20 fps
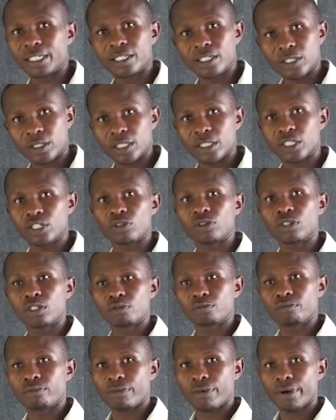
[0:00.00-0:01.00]
It, it
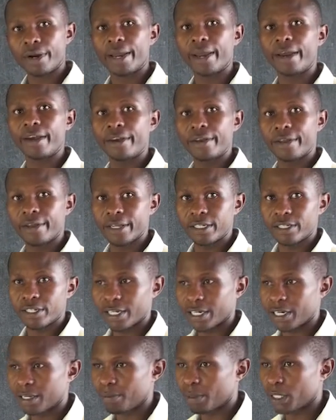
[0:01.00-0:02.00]
got broken
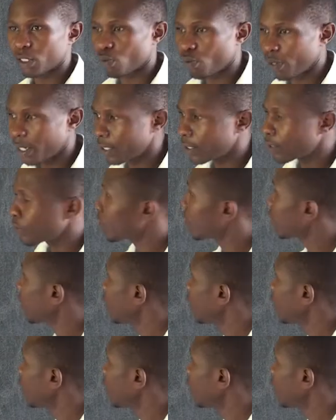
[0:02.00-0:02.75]
yesterday, but one.